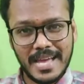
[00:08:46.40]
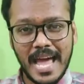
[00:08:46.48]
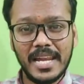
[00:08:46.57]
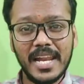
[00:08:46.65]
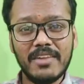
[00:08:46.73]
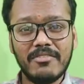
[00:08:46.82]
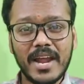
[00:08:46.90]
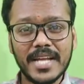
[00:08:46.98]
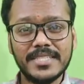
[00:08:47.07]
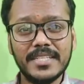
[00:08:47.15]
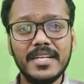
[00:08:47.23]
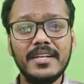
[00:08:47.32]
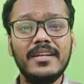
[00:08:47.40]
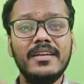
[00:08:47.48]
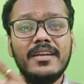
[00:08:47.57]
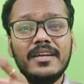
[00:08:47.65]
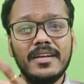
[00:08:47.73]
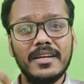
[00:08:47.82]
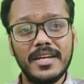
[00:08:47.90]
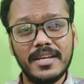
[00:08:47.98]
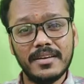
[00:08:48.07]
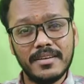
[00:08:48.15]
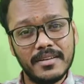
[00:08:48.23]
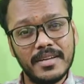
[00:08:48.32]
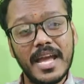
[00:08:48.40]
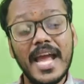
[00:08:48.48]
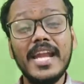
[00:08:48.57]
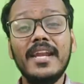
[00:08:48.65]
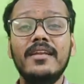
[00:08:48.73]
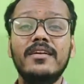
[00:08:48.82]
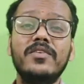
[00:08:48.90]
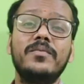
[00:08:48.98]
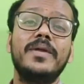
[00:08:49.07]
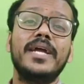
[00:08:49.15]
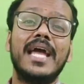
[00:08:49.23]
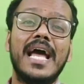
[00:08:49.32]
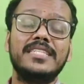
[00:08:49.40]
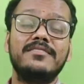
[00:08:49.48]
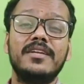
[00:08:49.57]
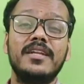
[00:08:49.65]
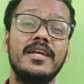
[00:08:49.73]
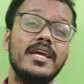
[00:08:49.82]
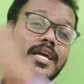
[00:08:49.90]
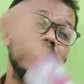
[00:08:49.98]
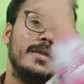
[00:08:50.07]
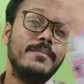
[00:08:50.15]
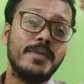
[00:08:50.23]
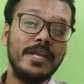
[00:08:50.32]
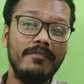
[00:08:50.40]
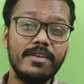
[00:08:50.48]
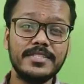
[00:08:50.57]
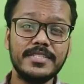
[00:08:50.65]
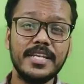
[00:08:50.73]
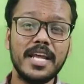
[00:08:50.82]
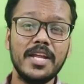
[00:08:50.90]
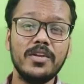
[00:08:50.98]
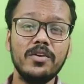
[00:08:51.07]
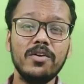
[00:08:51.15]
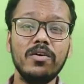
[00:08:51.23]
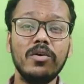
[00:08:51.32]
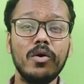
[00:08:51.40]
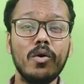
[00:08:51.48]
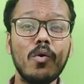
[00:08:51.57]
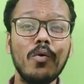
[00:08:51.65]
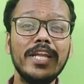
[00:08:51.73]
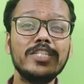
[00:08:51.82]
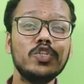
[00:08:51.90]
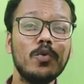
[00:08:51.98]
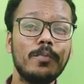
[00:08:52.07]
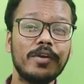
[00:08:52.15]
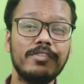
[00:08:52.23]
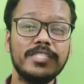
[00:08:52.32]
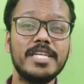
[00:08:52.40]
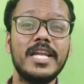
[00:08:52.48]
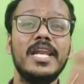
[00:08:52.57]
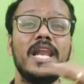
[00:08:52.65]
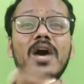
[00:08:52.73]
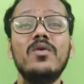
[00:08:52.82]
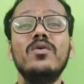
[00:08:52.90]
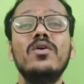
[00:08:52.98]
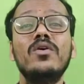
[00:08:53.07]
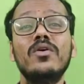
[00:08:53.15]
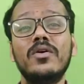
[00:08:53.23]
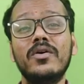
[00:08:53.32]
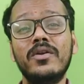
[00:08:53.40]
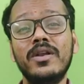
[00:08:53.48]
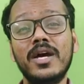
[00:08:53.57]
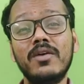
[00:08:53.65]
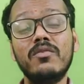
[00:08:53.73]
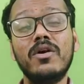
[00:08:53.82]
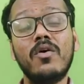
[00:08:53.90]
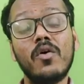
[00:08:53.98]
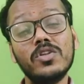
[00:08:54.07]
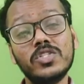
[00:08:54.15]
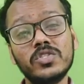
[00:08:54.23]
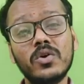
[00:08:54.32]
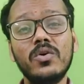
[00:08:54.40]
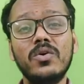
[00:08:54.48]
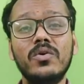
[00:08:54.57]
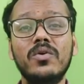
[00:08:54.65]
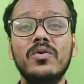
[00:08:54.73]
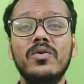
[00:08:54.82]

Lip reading: Ulnar fracture and nerve break as well. In previous scenario only superficial, now nerve also